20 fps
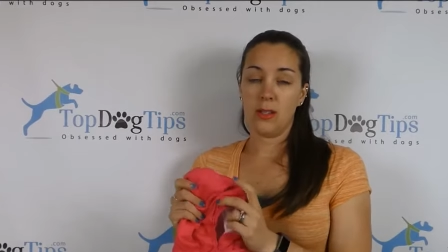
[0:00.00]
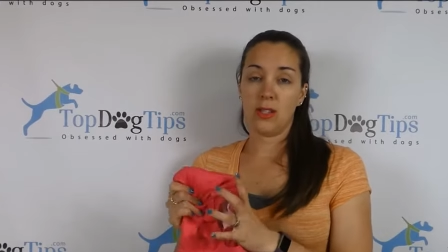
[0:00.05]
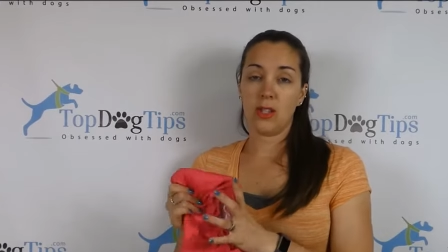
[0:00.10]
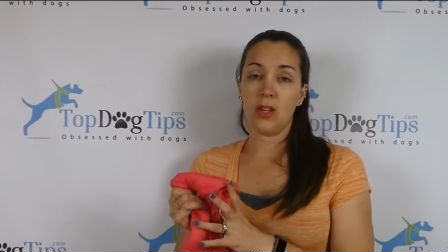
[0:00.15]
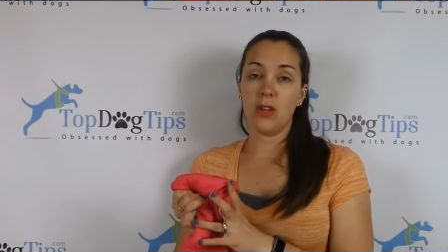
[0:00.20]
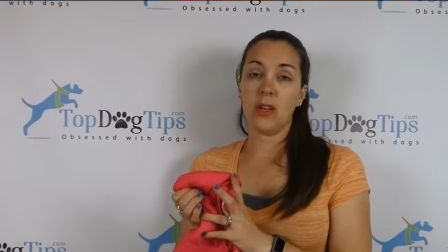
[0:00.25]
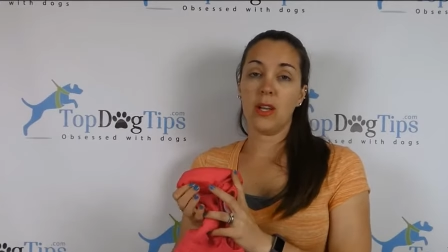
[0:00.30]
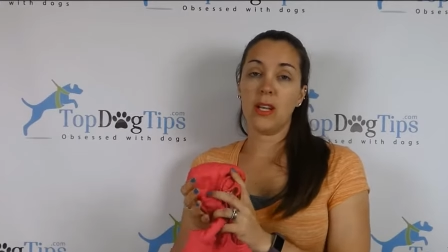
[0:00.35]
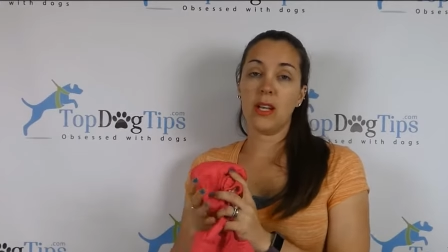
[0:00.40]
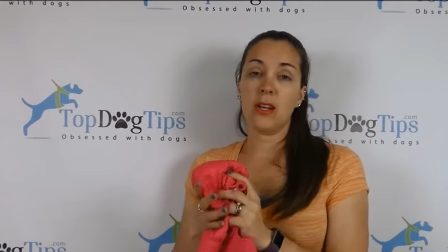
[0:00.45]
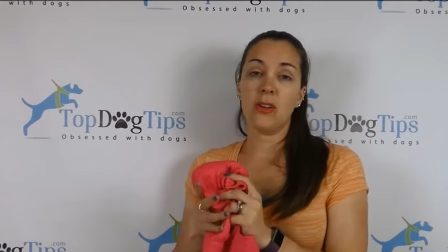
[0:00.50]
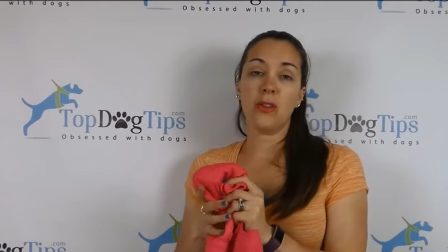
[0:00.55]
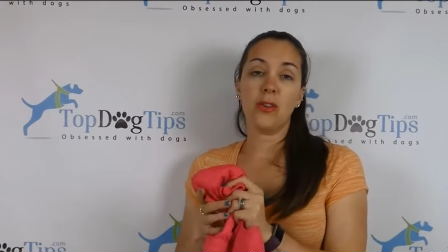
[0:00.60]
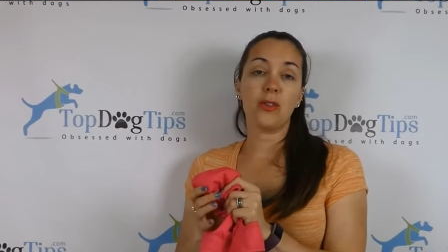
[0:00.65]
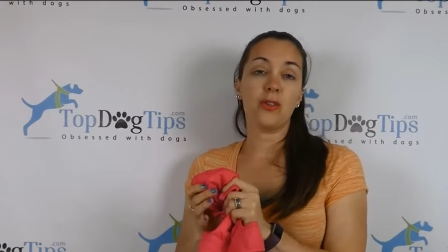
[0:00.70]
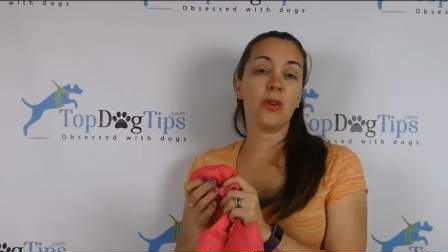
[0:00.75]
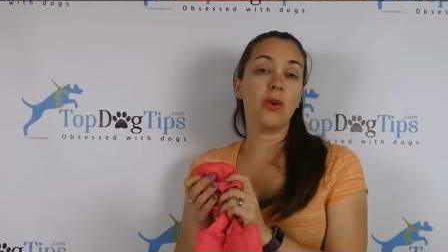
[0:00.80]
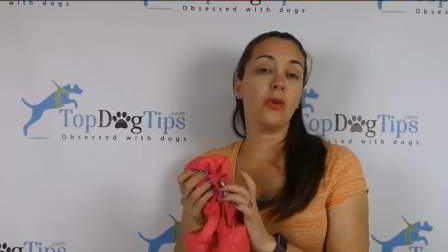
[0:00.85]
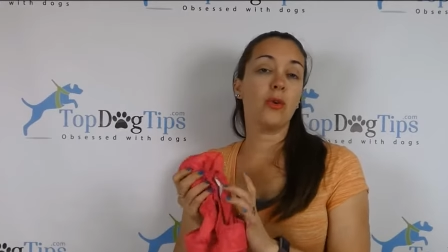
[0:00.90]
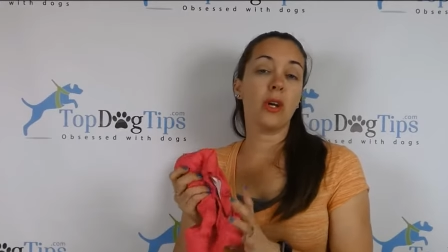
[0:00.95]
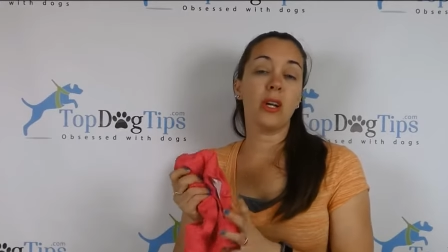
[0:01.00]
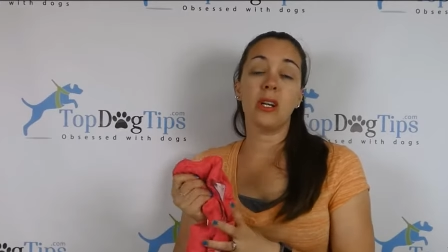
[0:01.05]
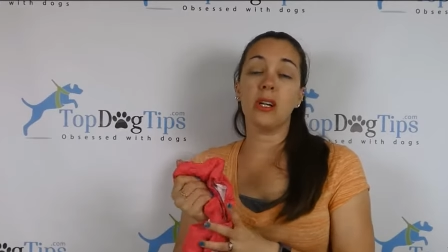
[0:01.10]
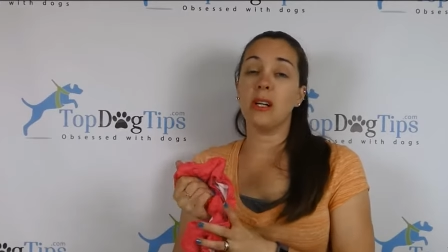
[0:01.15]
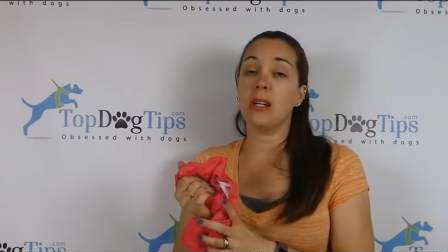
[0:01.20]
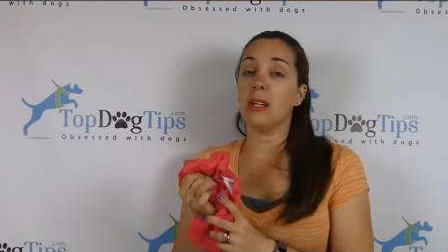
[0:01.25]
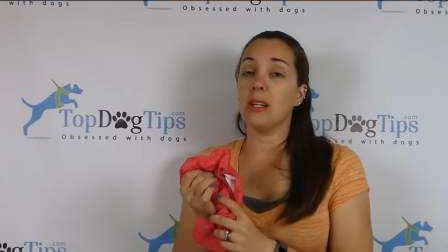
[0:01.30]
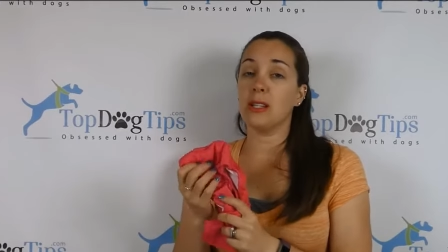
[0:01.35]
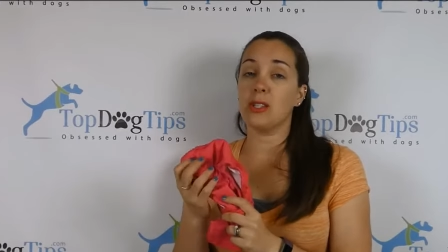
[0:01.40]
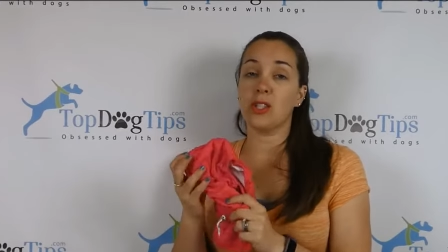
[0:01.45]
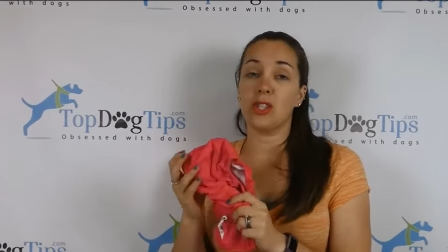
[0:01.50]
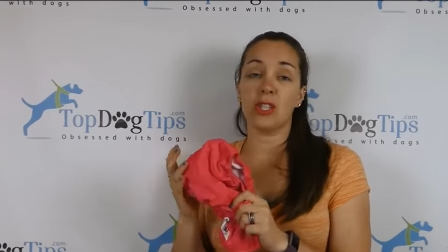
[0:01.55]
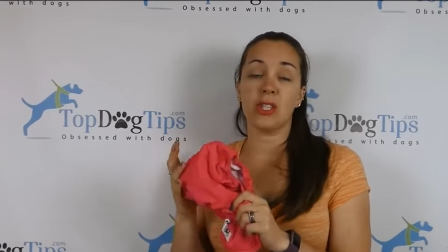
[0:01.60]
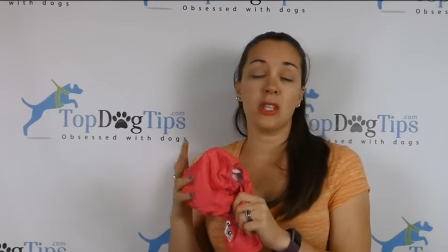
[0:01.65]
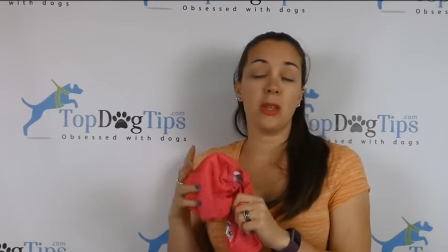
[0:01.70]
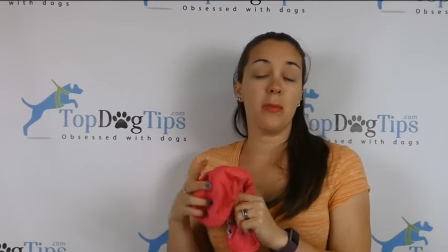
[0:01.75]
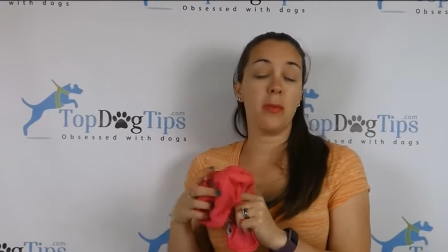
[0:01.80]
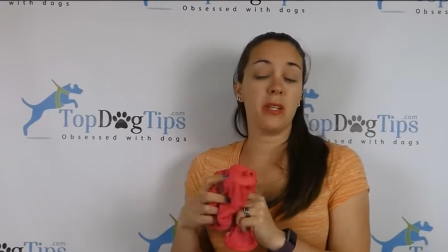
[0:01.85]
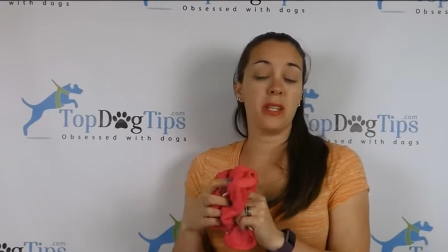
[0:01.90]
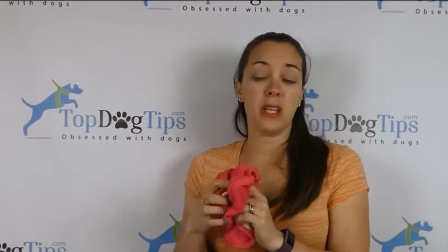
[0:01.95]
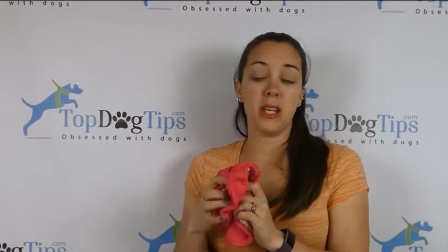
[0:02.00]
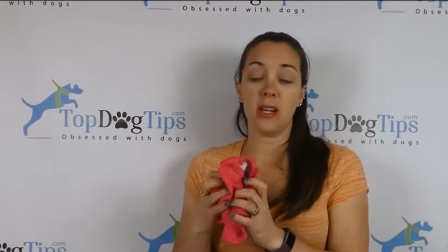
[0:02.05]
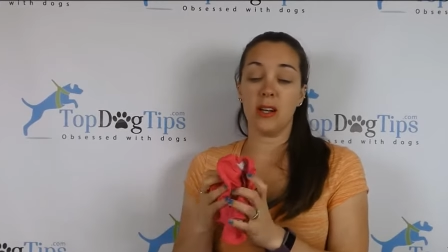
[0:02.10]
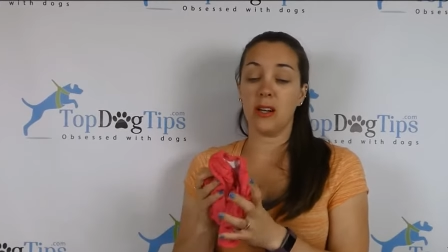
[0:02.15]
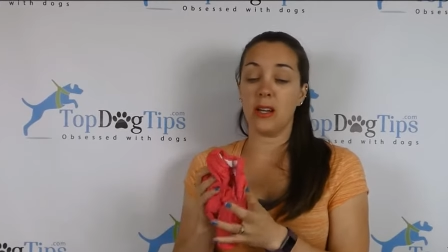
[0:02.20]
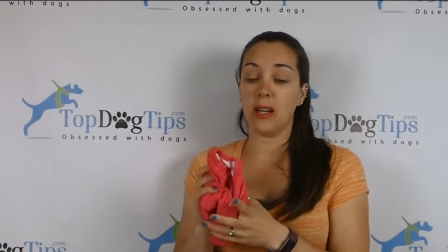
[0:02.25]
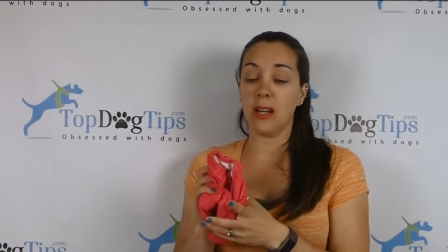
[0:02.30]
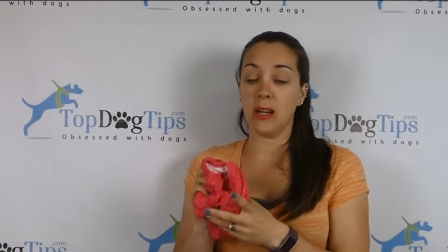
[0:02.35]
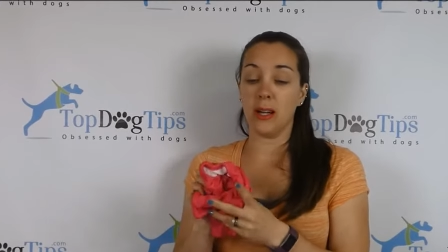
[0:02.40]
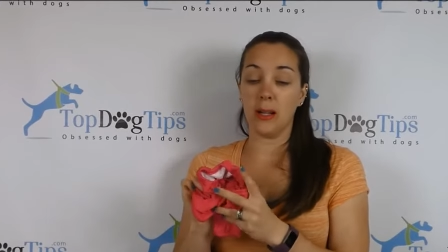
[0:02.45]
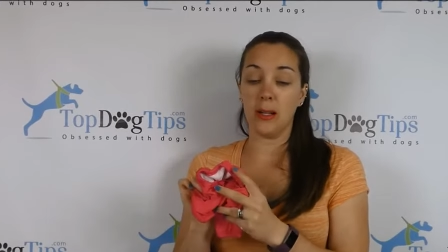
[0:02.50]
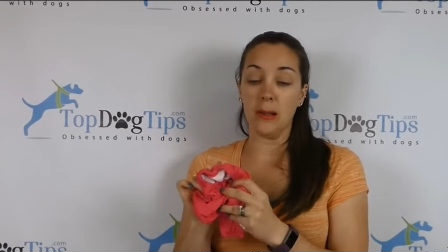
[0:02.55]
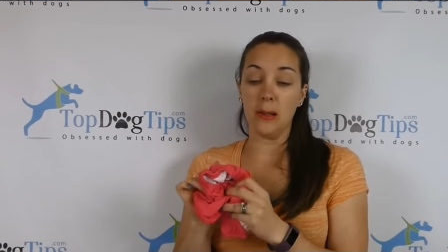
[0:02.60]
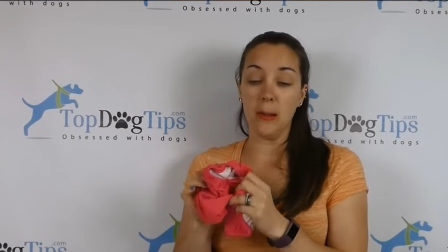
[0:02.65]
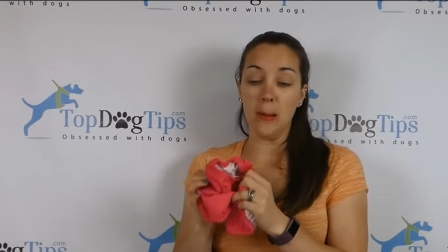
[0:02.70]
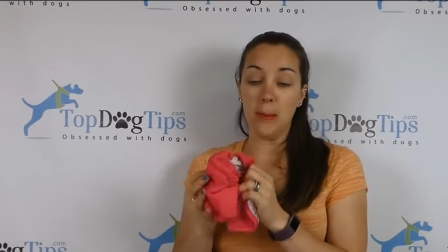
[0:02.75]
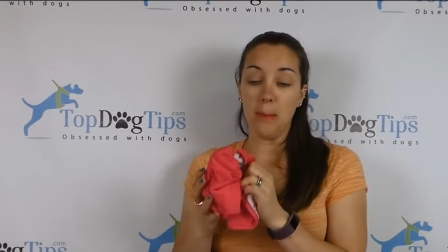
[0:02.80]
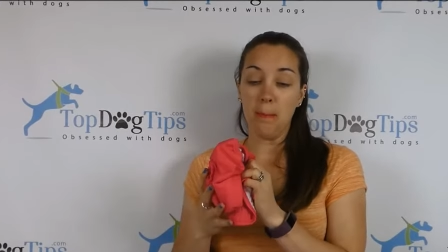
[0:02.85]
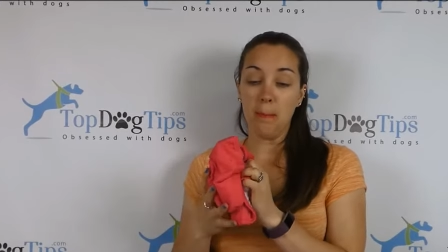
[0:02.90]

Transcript: So you can hear there's no crinkle, it's just the material.